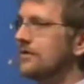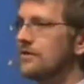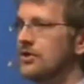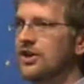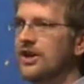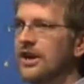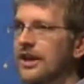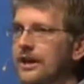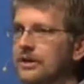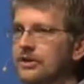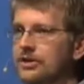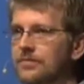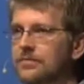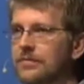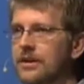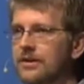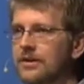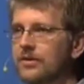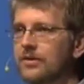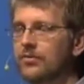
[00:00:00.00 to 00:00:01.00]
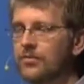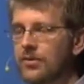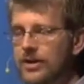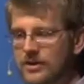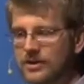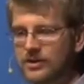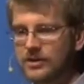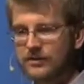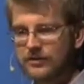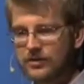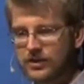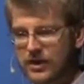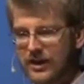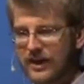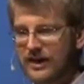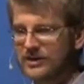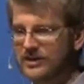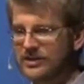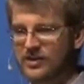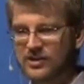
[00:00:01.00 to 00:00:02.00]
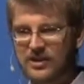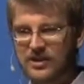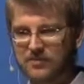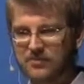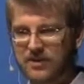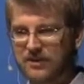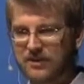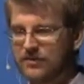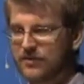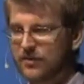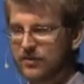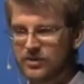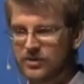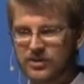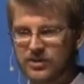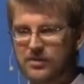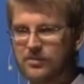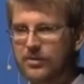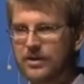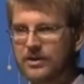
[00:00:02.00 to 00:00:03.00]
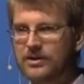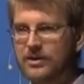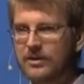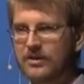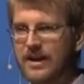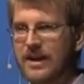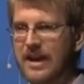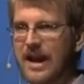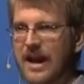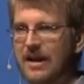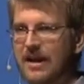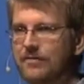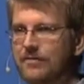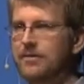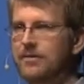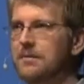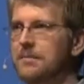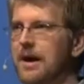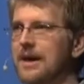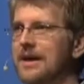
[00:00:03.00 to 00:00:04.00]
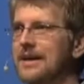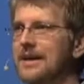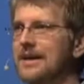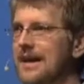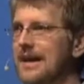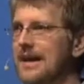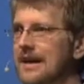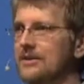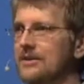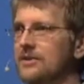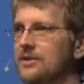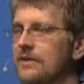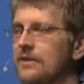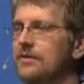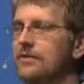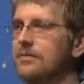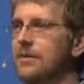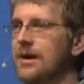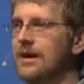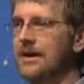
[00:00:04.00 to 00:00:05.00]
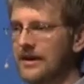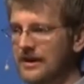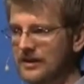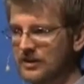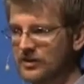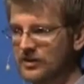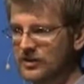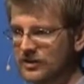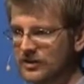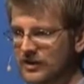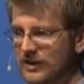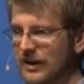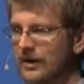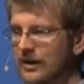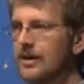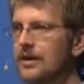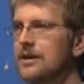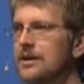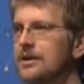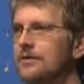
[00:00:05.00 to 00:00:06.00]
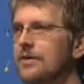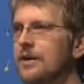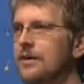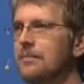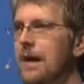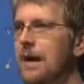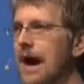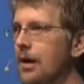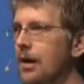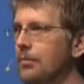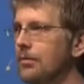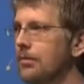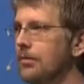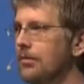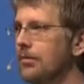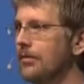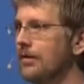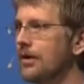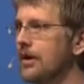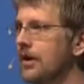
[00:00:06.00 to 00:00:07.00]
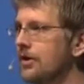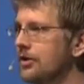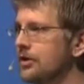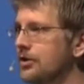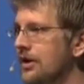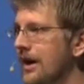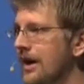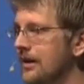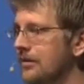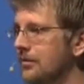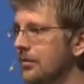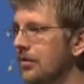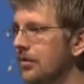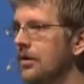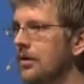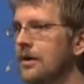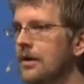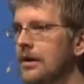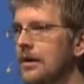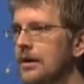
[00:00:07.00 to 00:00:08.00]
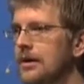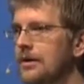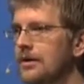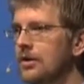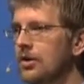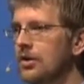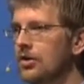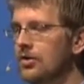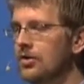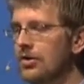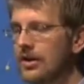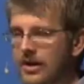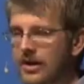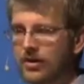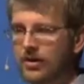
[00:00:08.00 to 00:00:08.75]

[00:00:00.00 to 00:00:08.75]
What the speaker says: of change, that the risk of change is something, for some reason, that everybody gets, everybody can see. It's very palpable, very understandable. You know, you